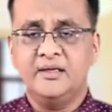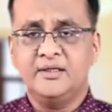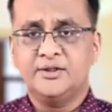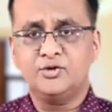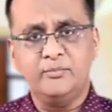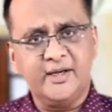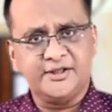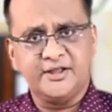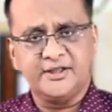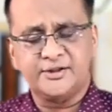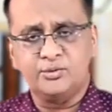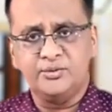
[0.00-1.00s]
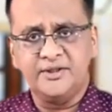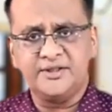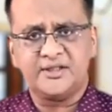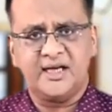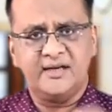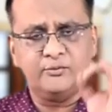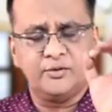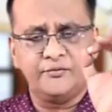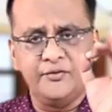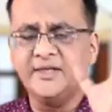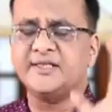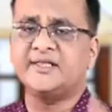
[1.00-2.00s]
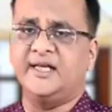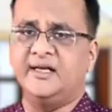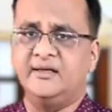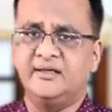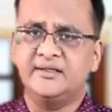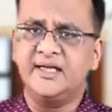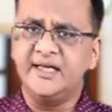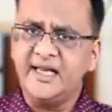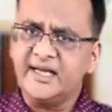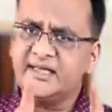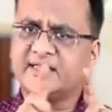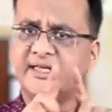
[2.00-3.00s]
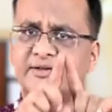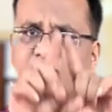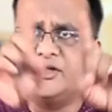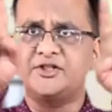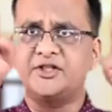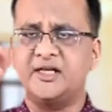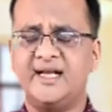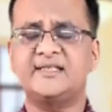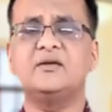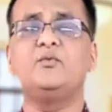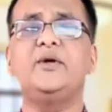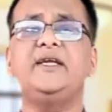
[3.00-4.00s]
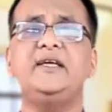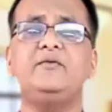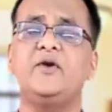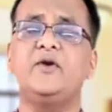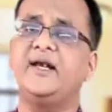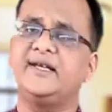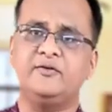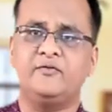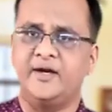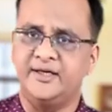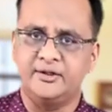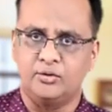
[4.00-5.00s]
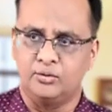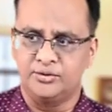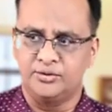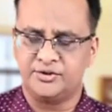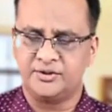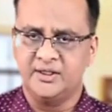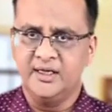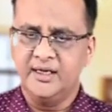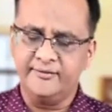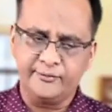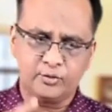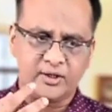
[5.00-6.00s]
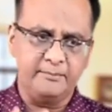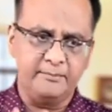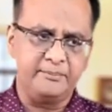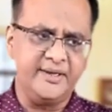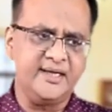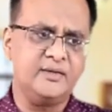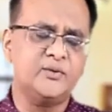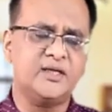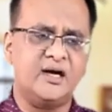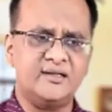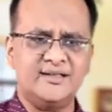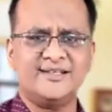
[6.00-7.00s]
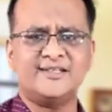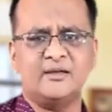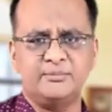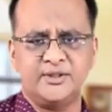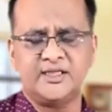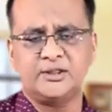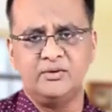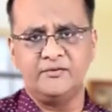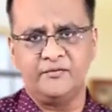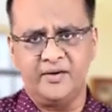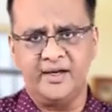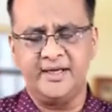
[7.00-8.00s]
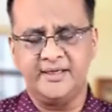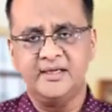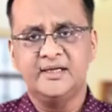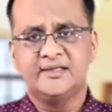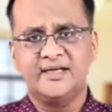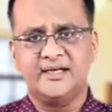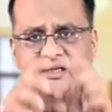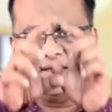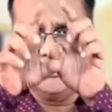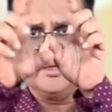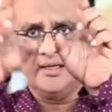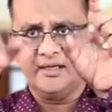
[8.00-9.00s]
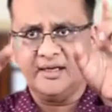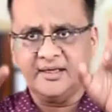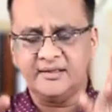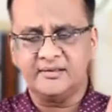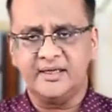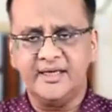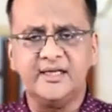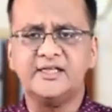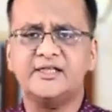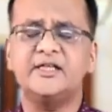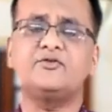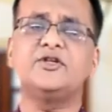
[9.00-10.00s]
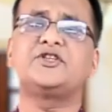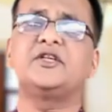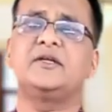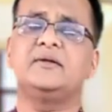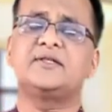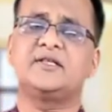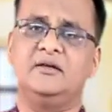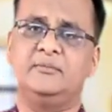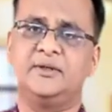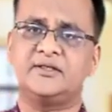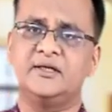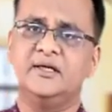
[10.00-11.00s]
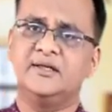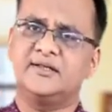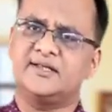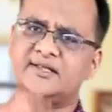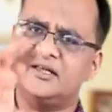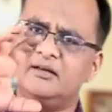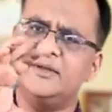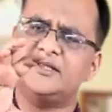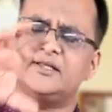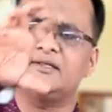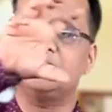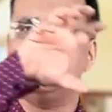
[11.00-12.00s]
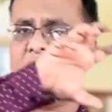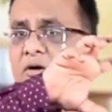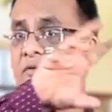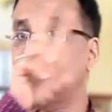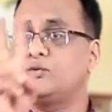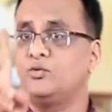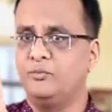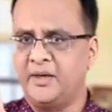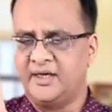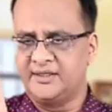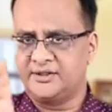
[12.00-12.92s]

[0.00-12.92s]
So my dear students, I would first tell that English literature has a very well-defined course. If you compare it with other subjects, you will find that in the English literature syllabus, the syllabus is of two parts,